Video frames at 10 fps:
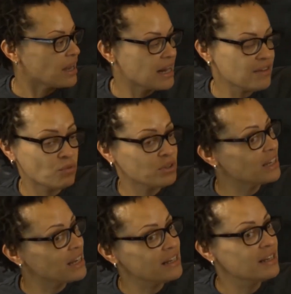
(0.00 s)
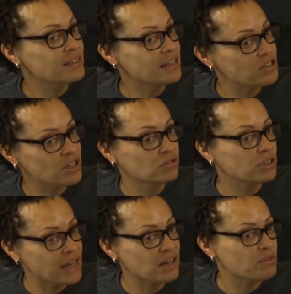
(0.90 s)
And even with the Indians,
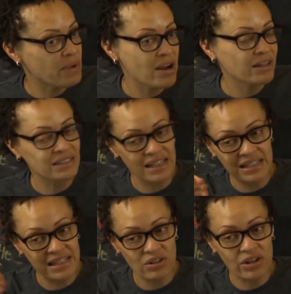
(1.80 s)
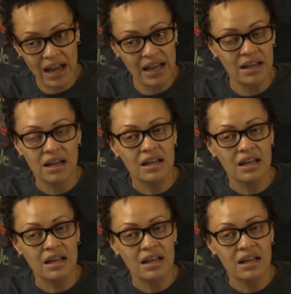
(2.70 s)
the Native Americans, they still got